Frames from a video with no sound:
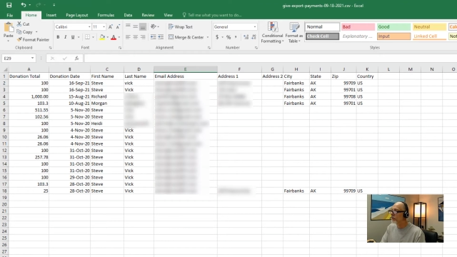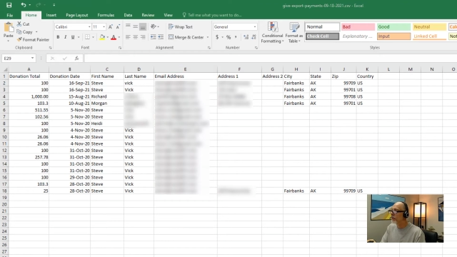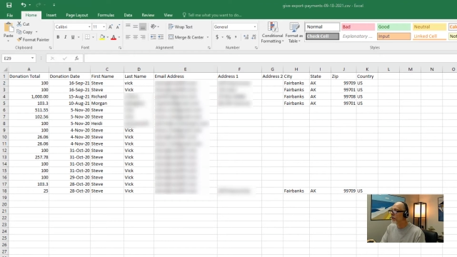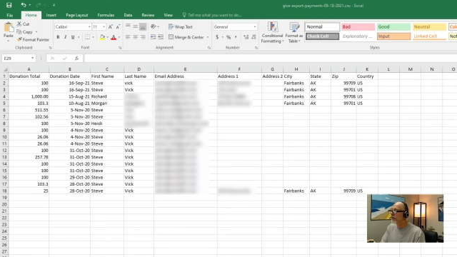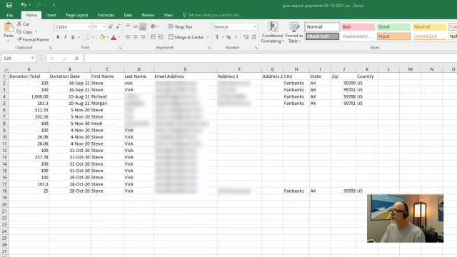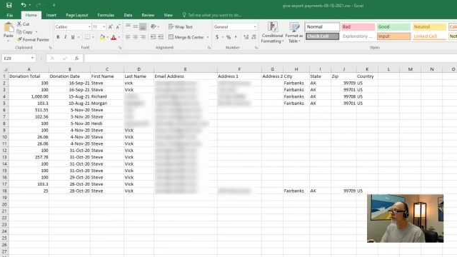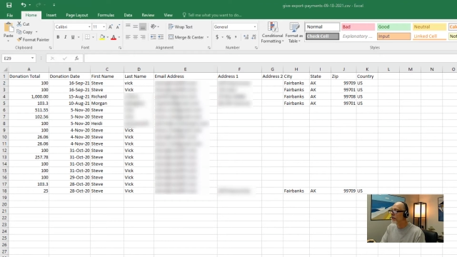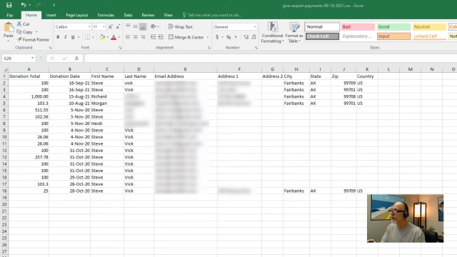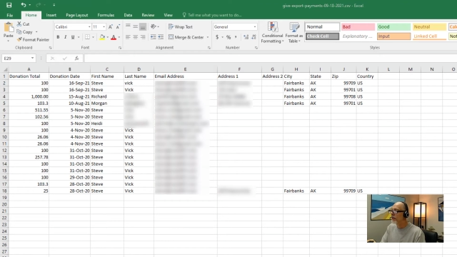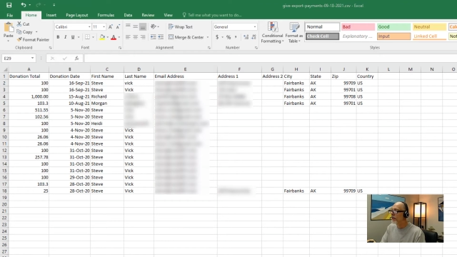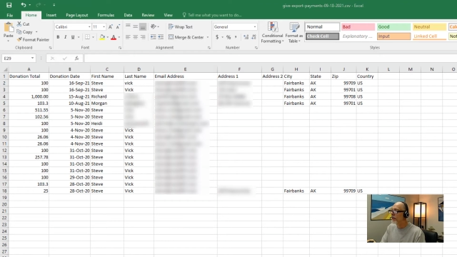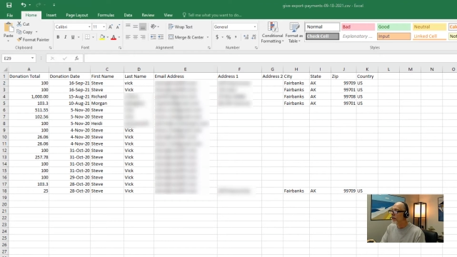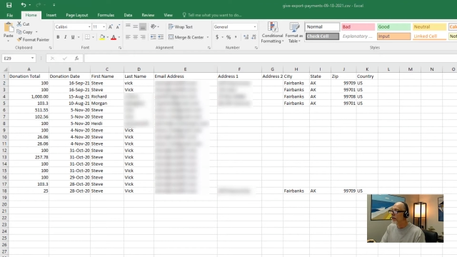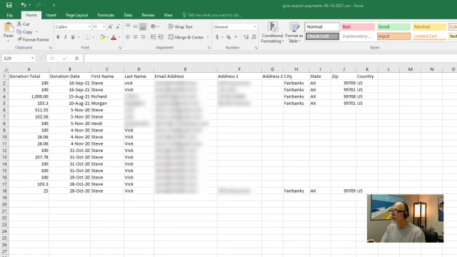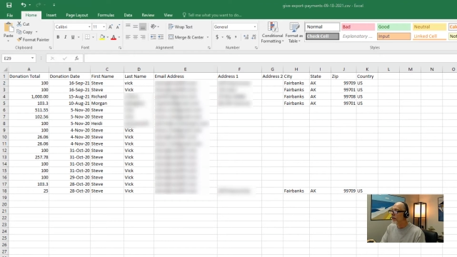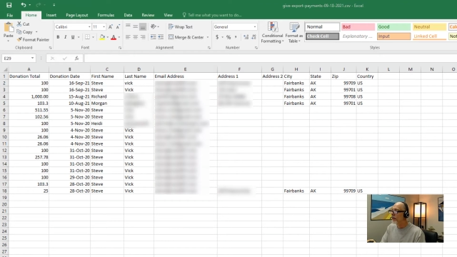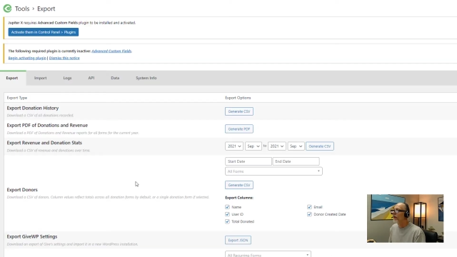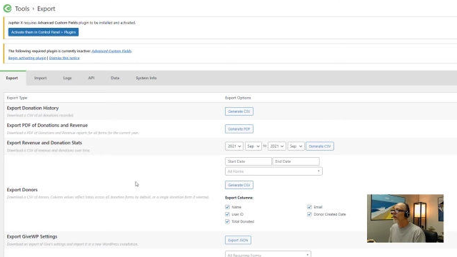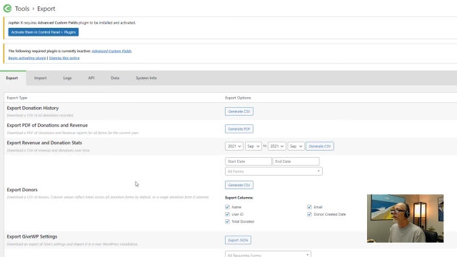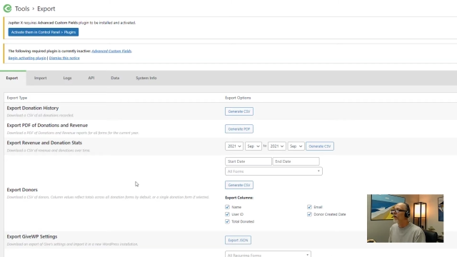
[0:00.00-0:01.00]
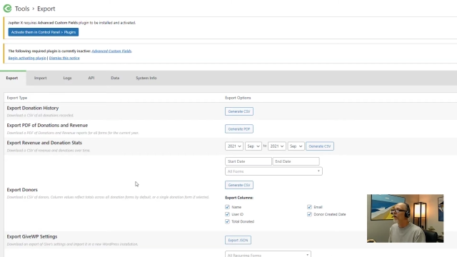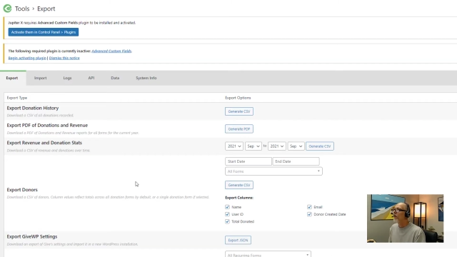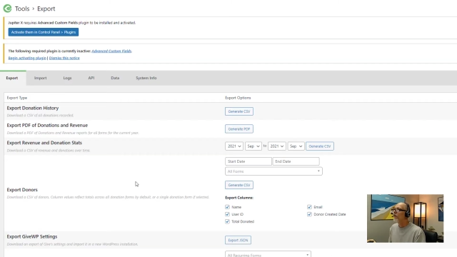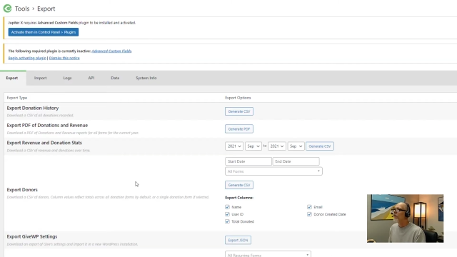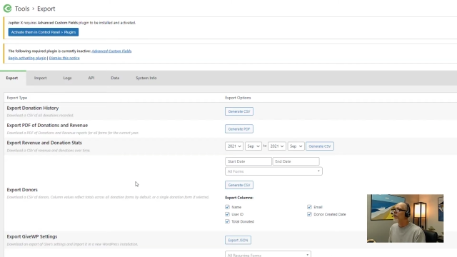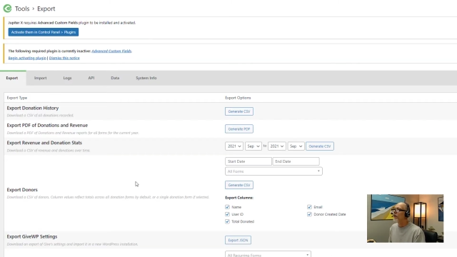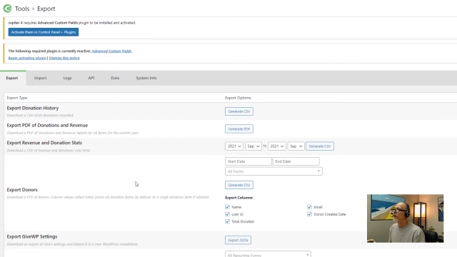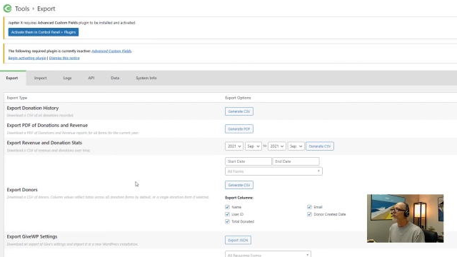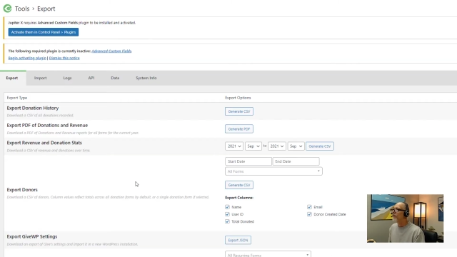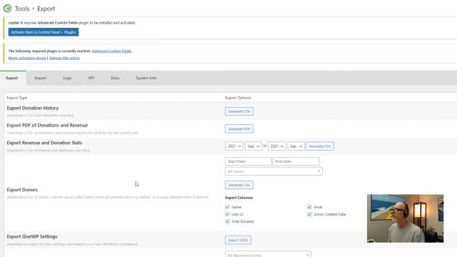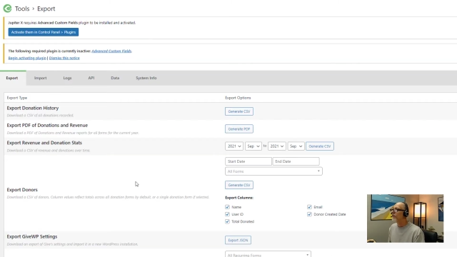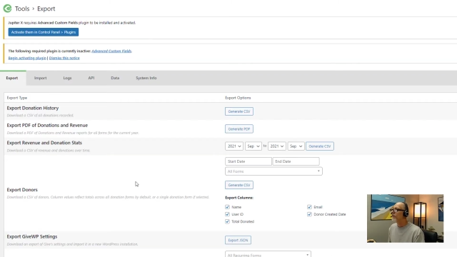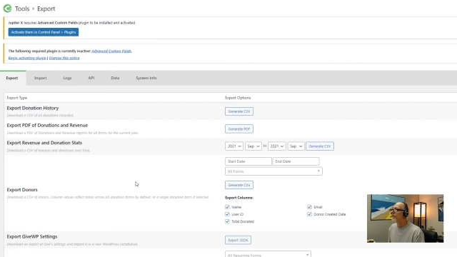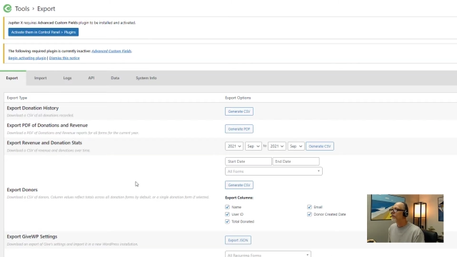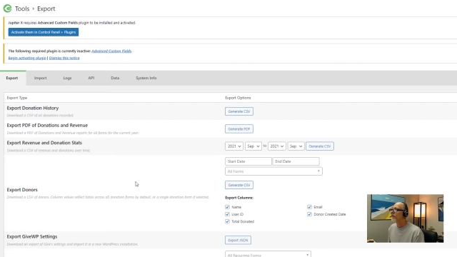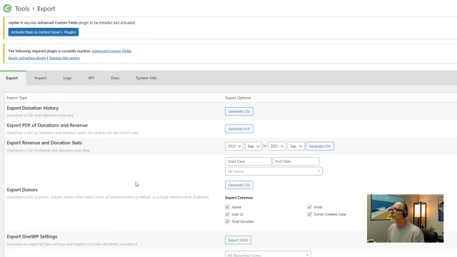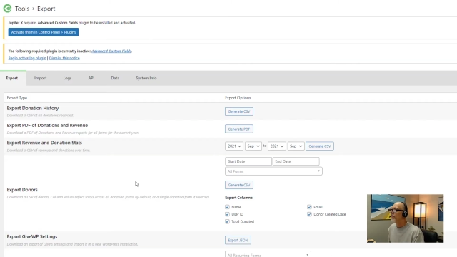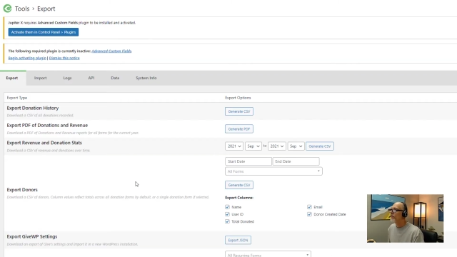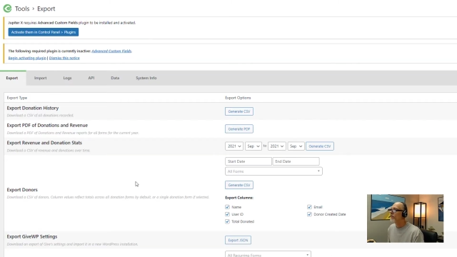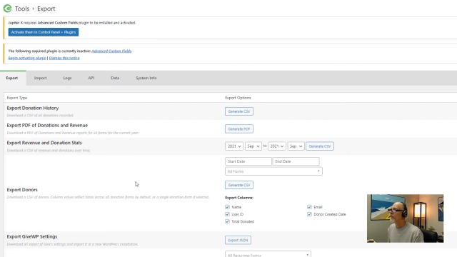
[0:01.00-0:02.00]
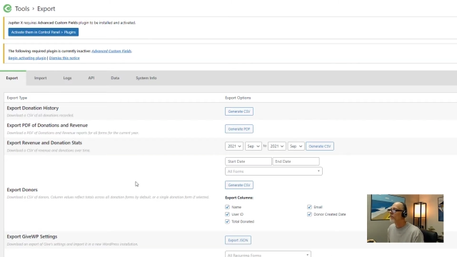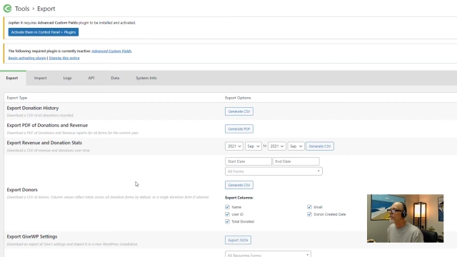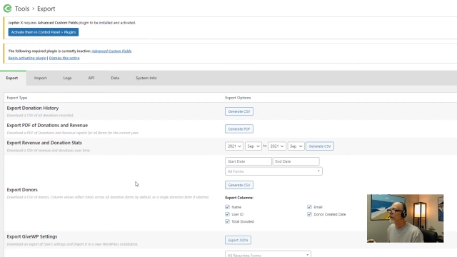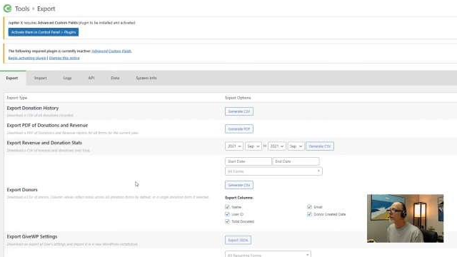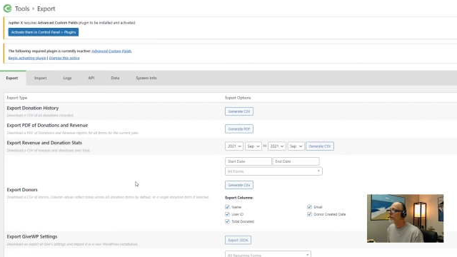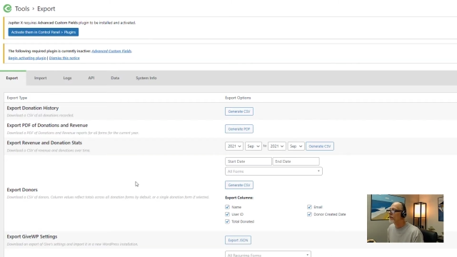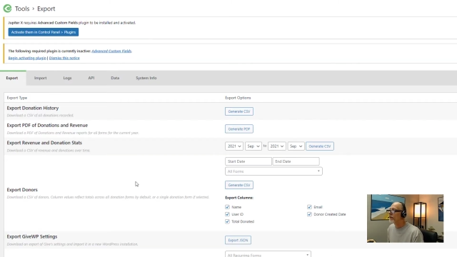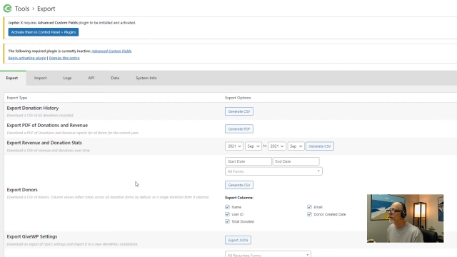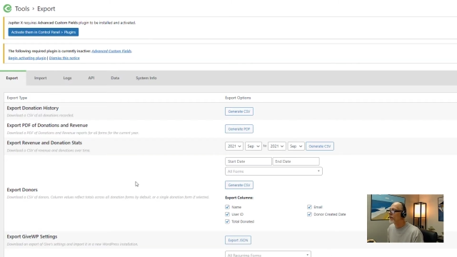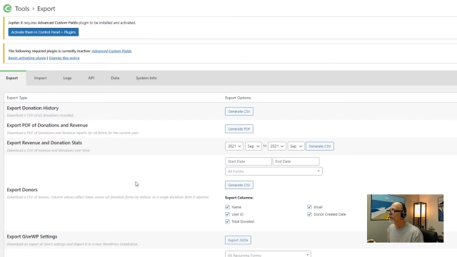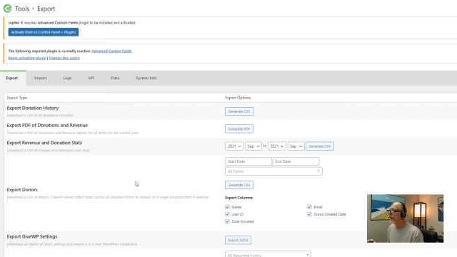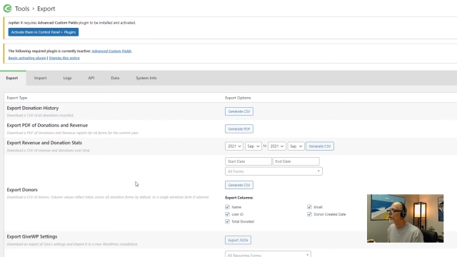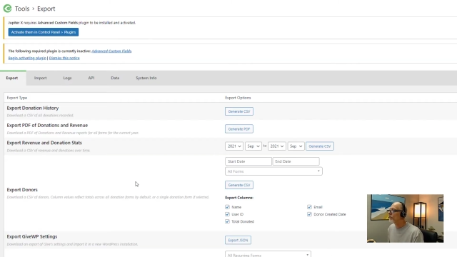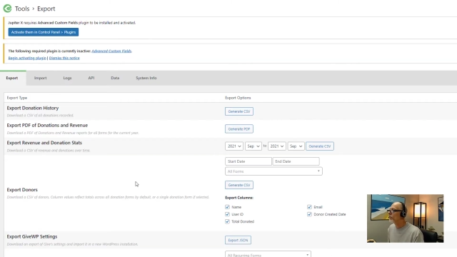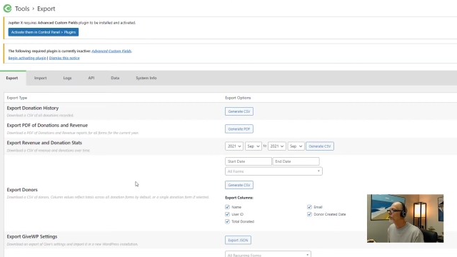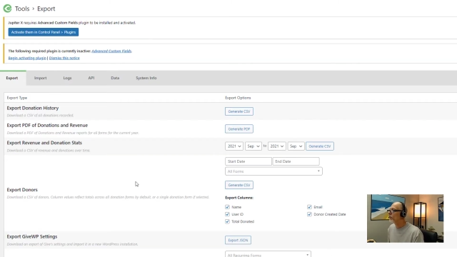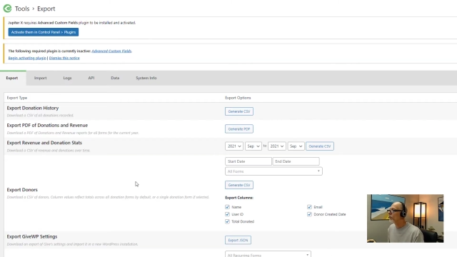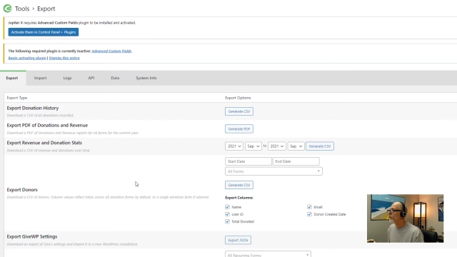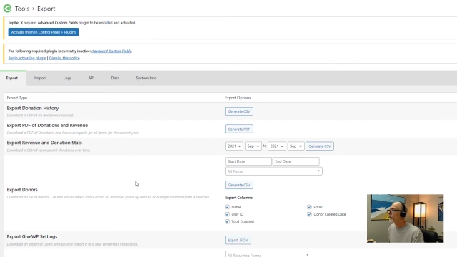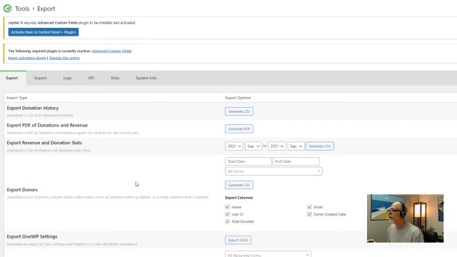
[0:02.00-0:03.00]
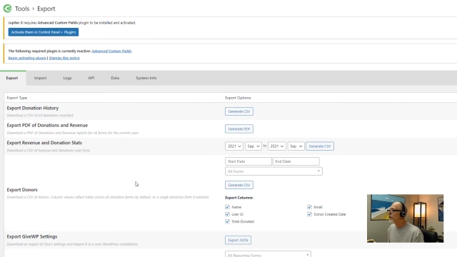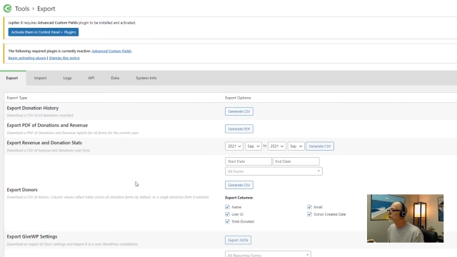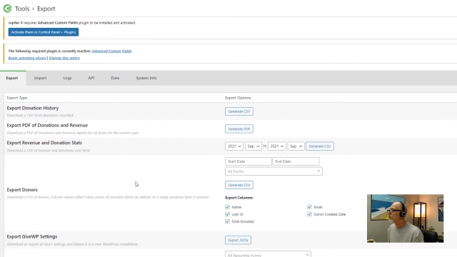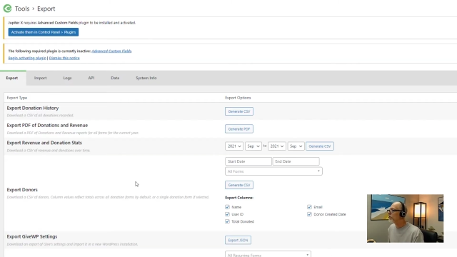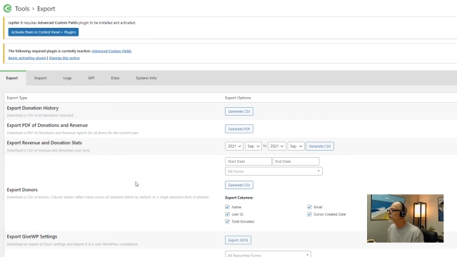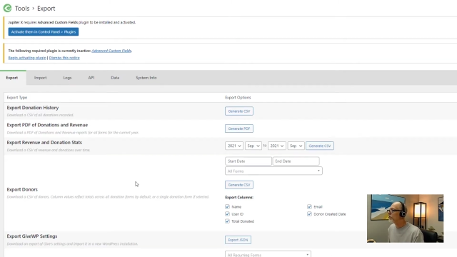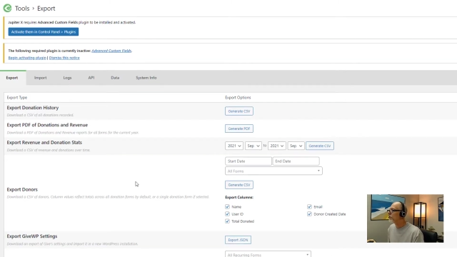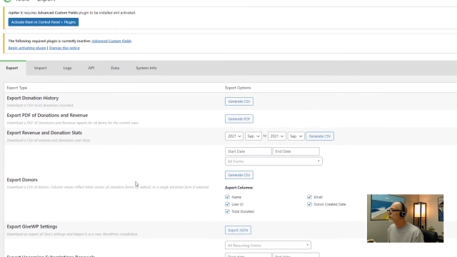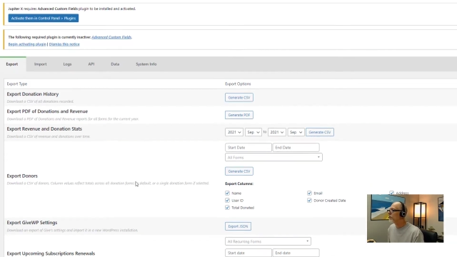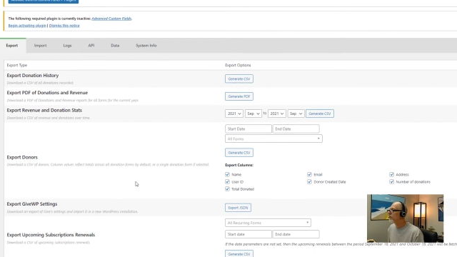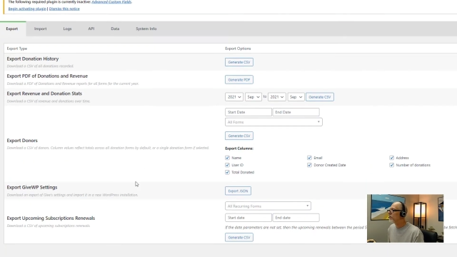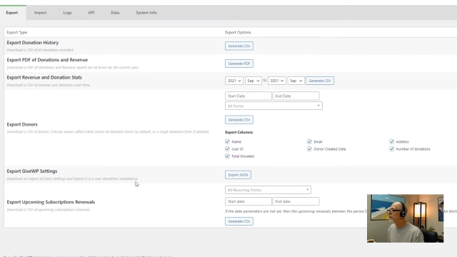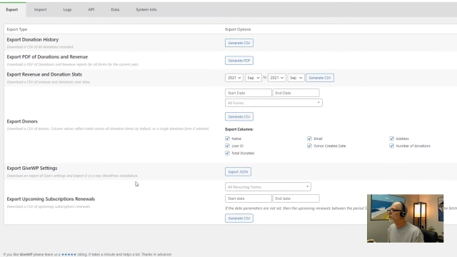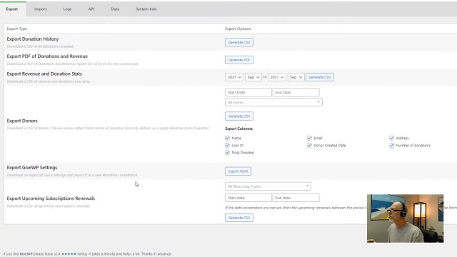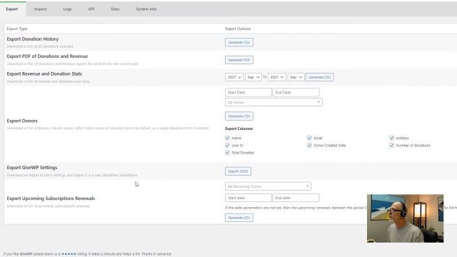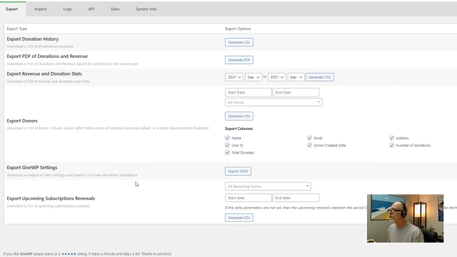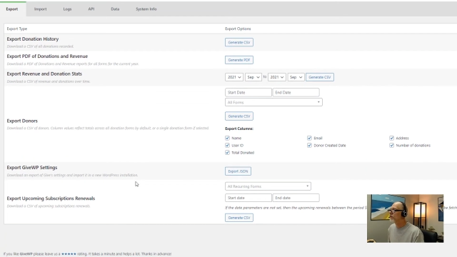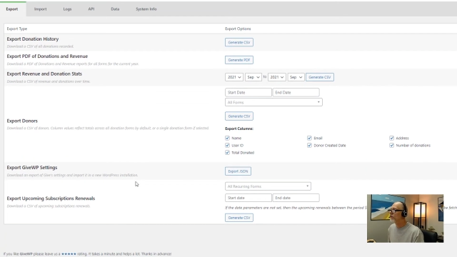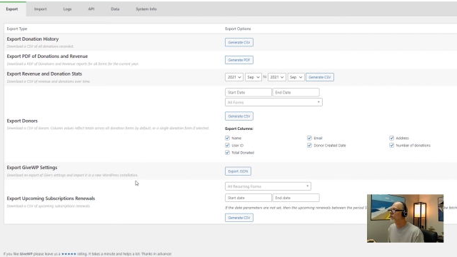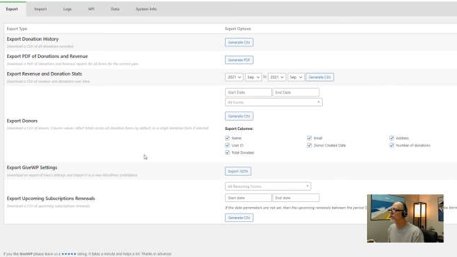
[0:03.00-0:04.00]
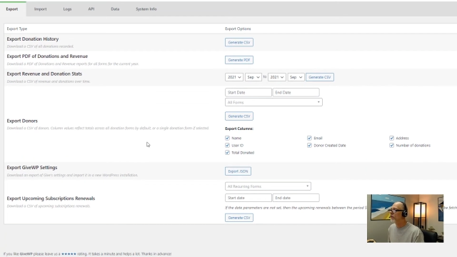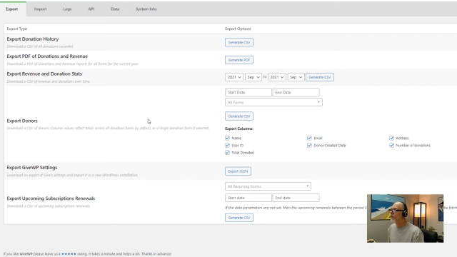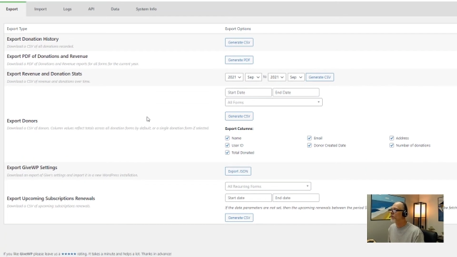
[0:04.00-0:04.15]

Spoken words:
Nobody's mouth can be seen.